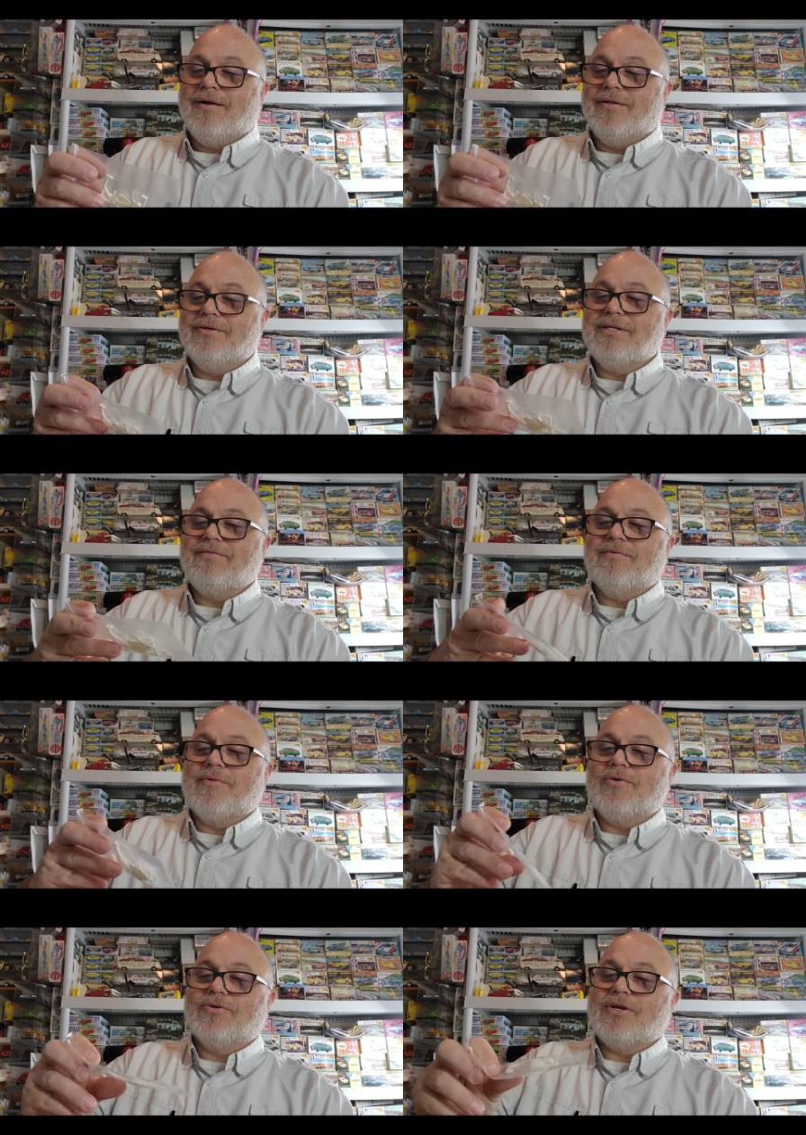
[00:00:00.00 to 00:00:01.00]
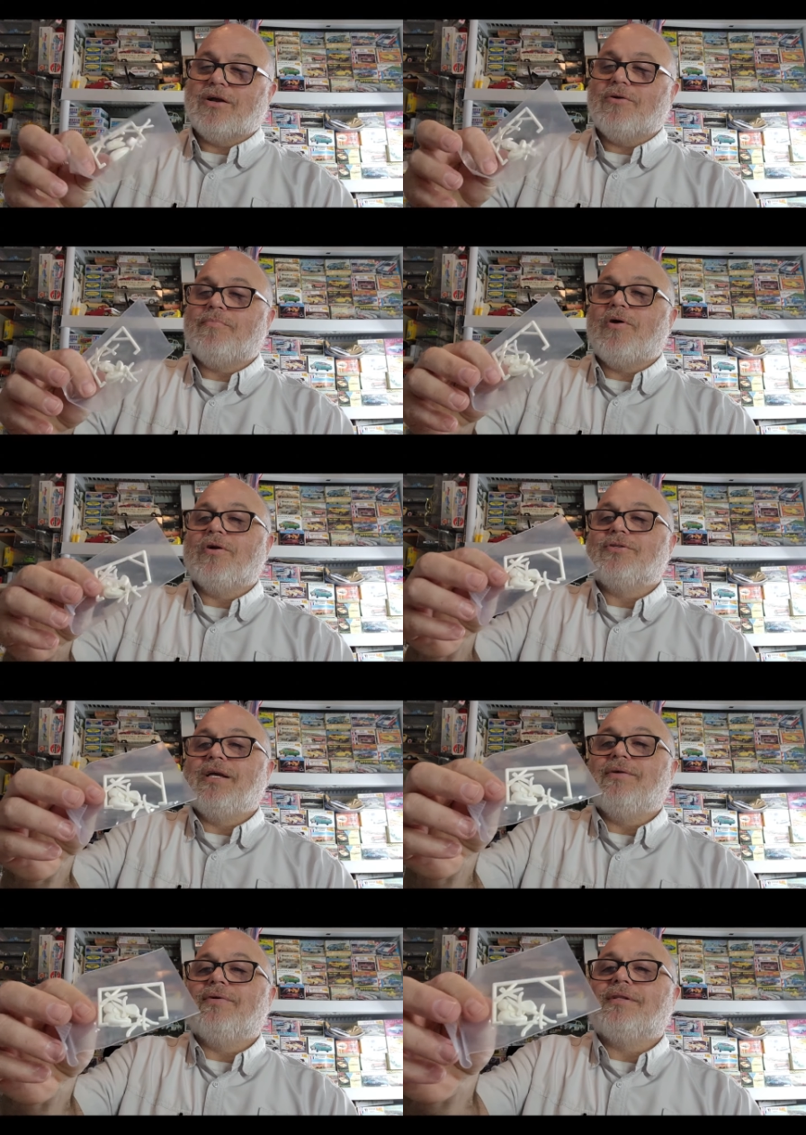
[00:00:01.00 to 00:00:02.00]
There's even motorcycle parts
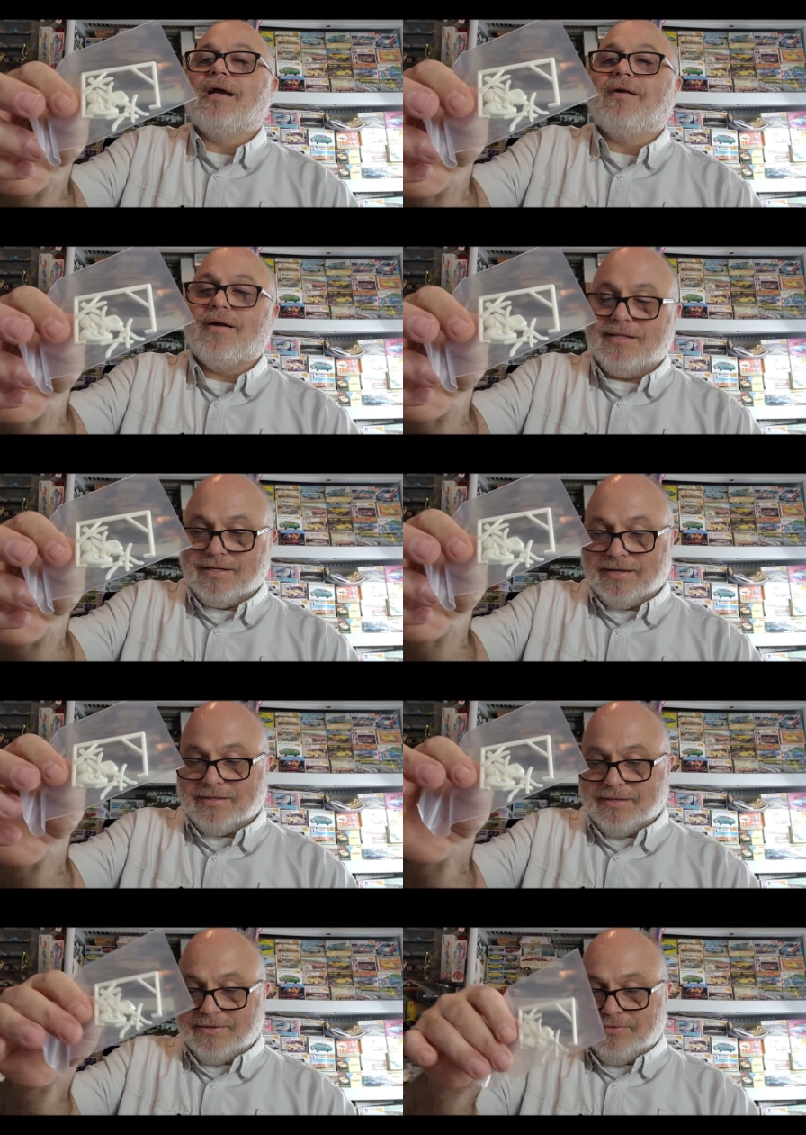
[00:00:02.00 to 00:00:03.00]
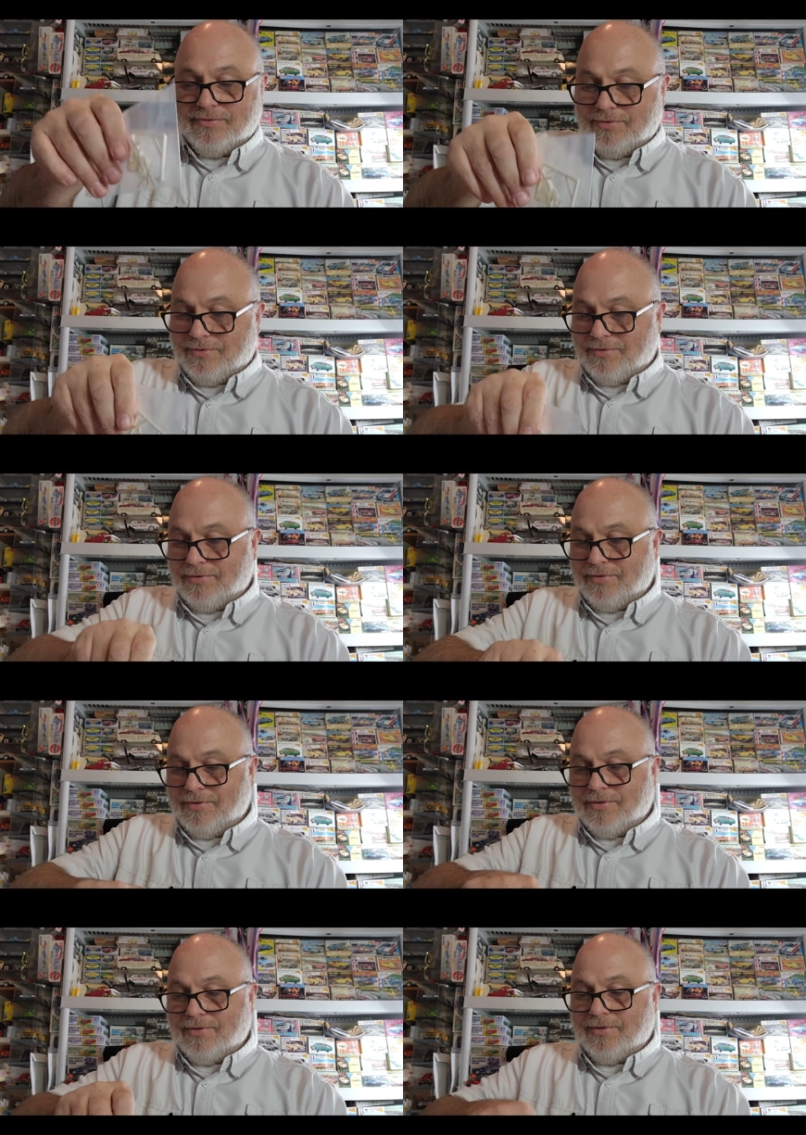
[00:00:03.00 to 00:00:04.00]
in with that right there too.
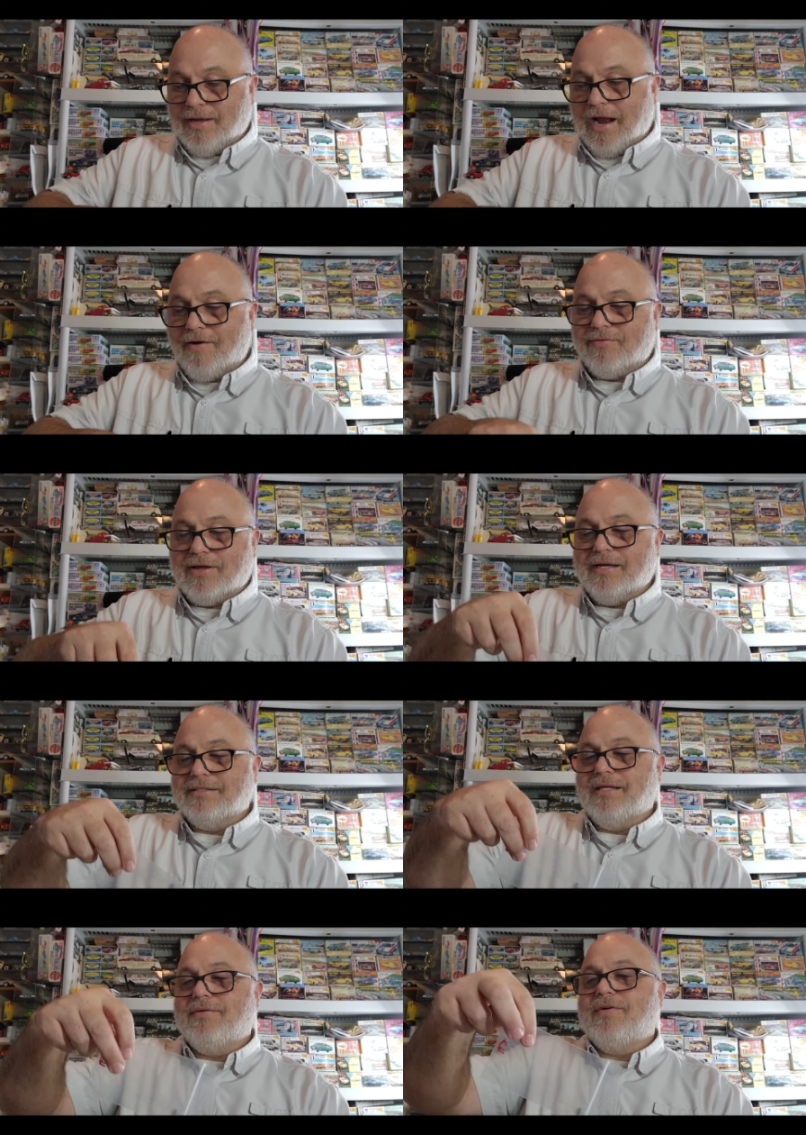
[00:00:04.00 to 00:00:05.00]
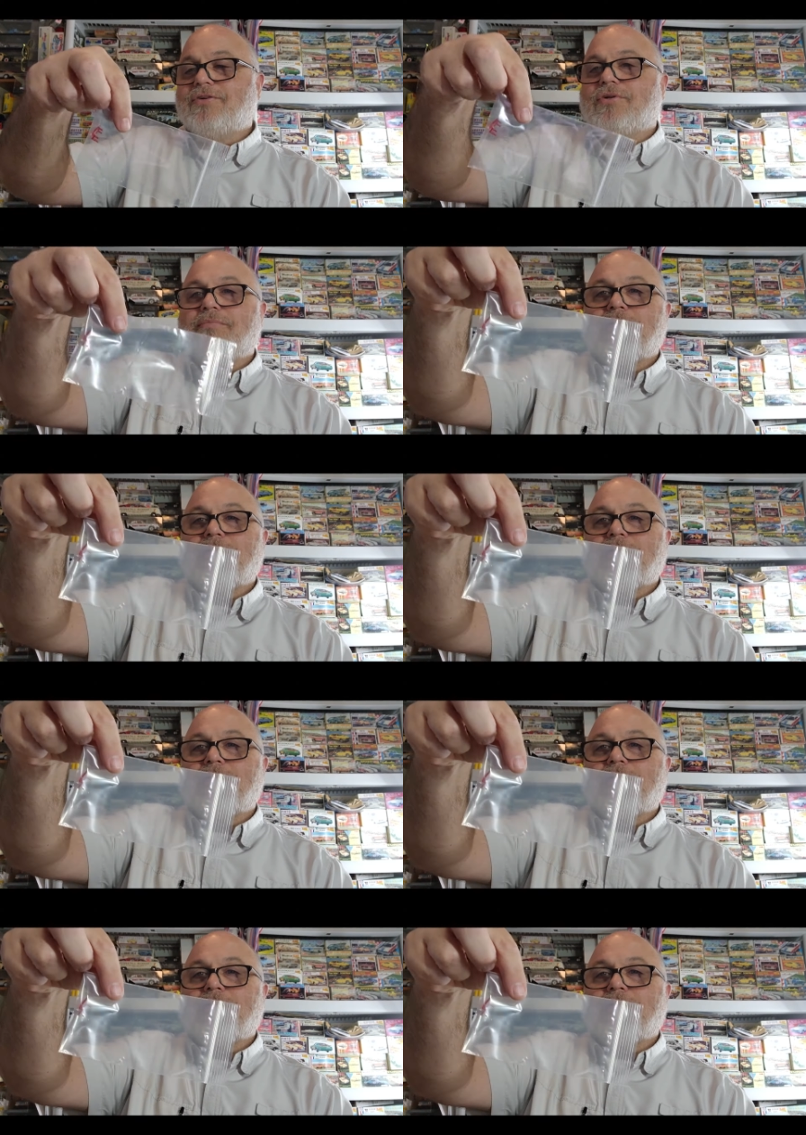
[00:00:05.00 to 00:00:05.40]
Everything's individually